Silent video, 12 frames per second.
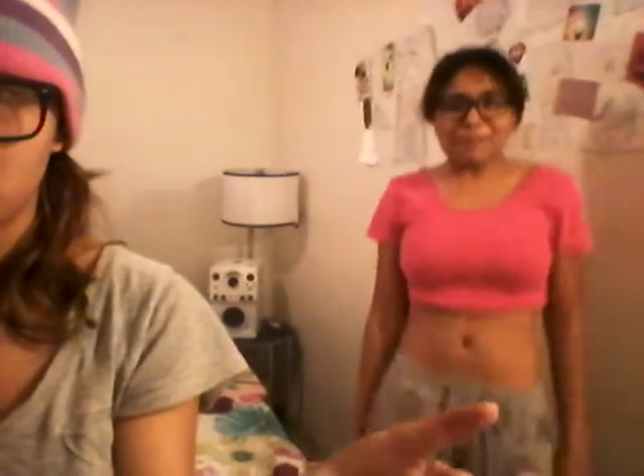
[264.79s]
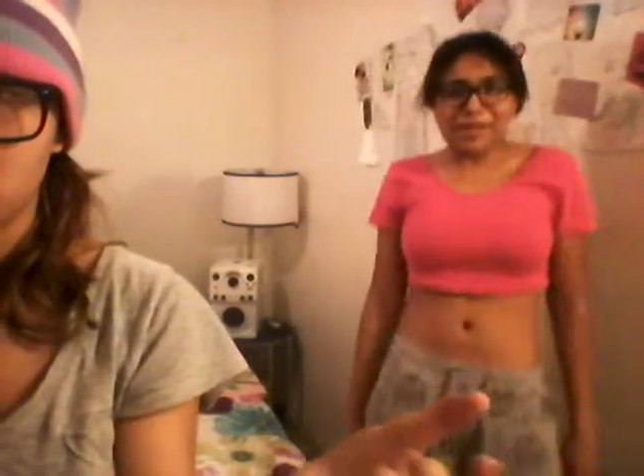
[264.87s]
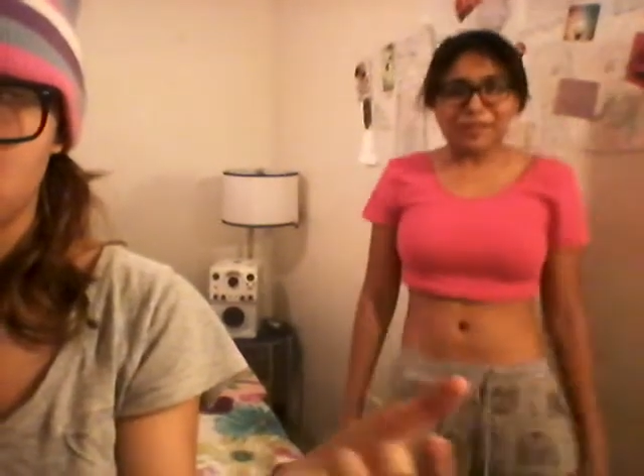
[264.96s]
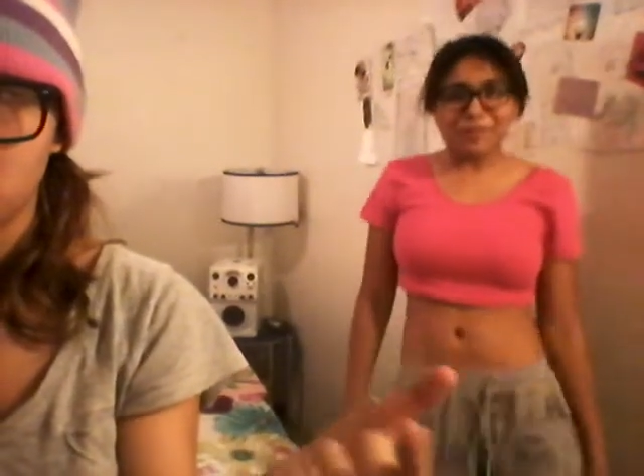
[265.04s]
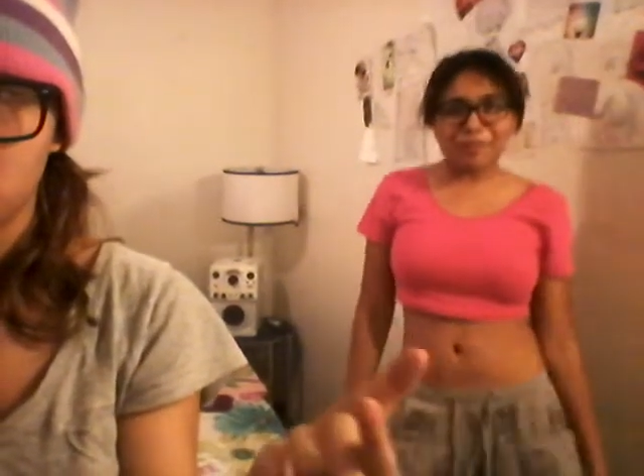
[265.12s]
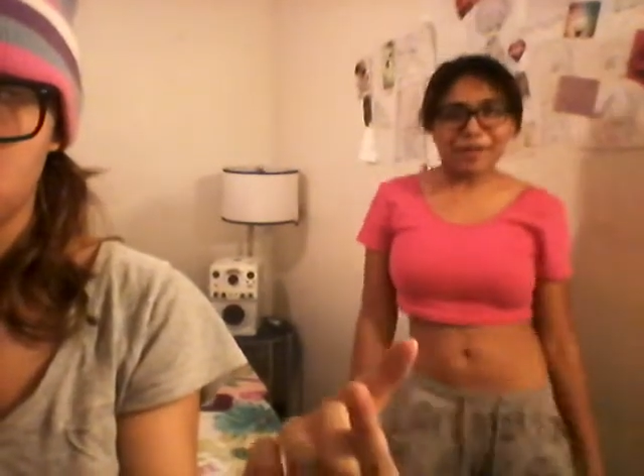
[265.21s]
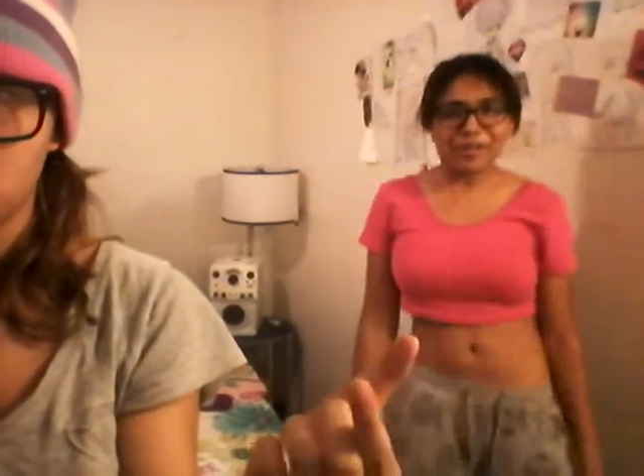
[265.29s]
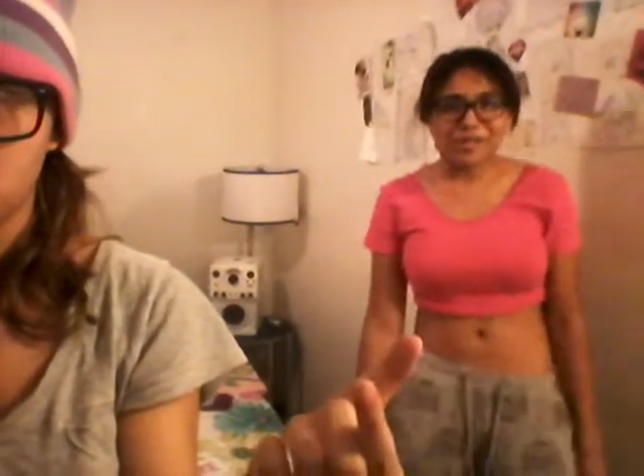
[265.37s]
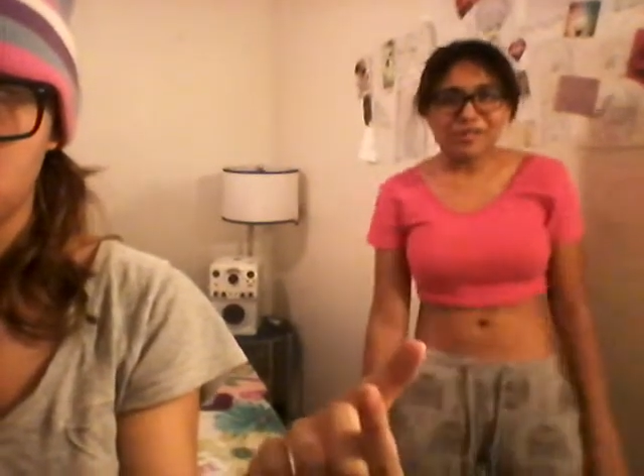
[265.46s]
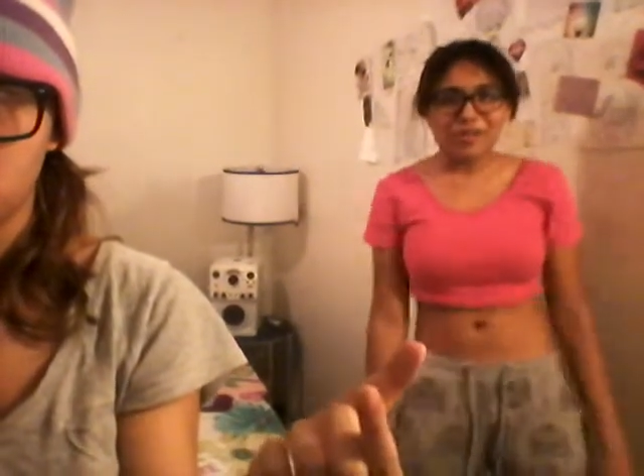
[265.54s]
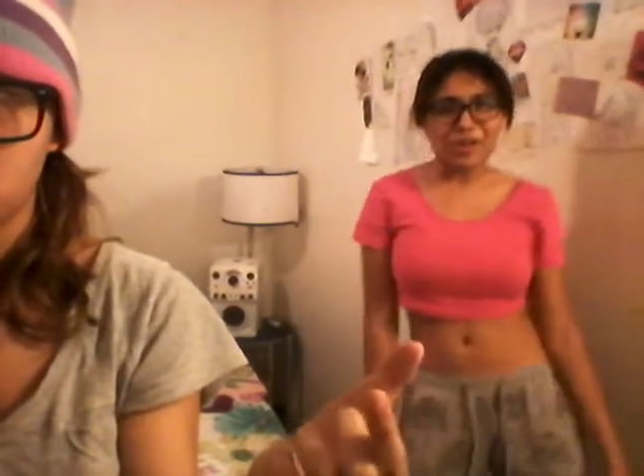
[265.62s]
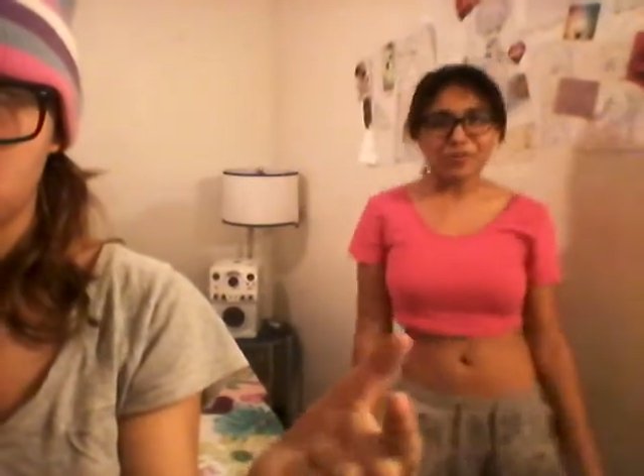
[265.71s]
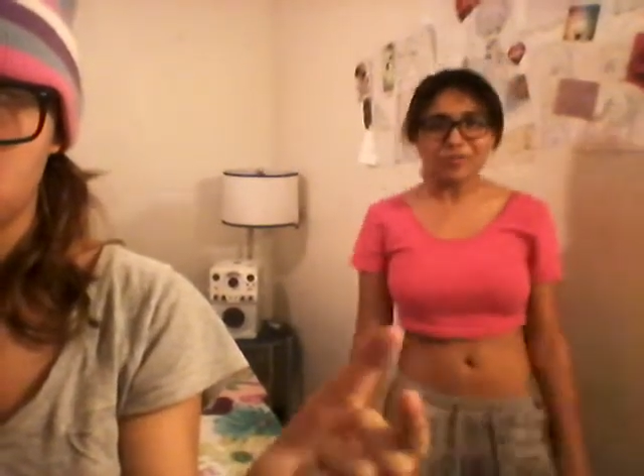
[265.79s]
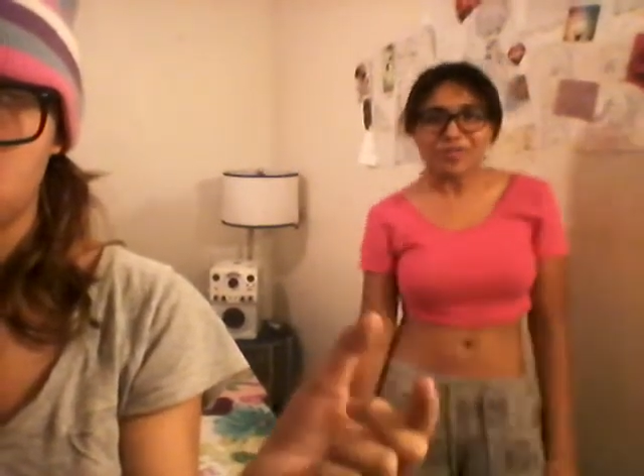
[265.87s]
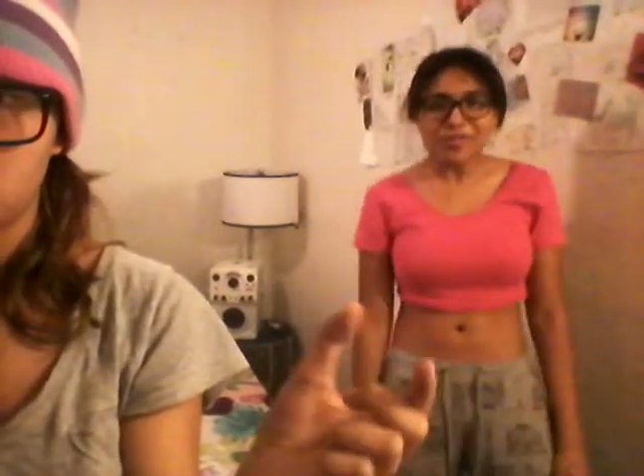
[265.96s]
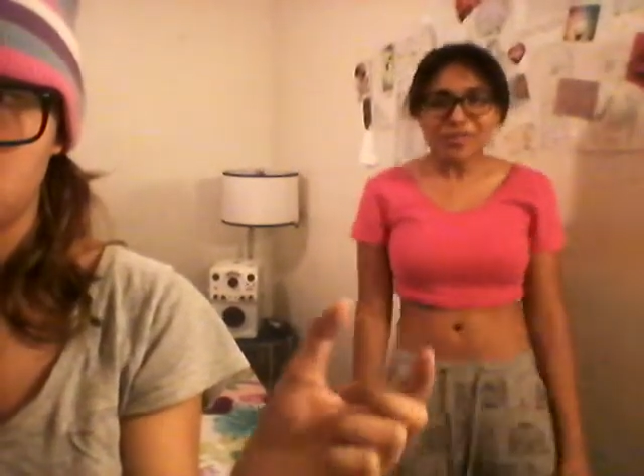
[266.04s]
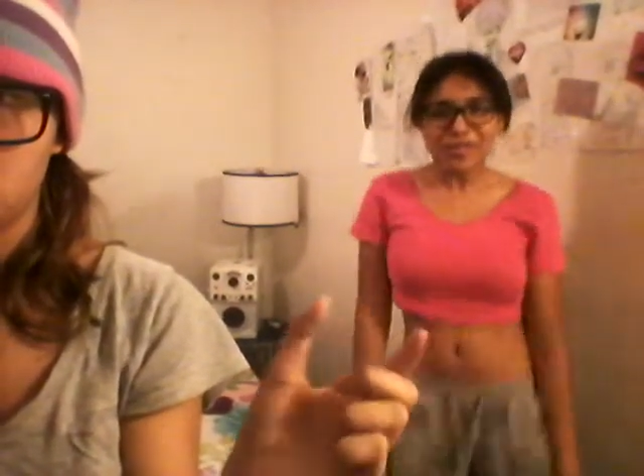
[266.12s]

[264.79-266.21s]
messing with my chichos.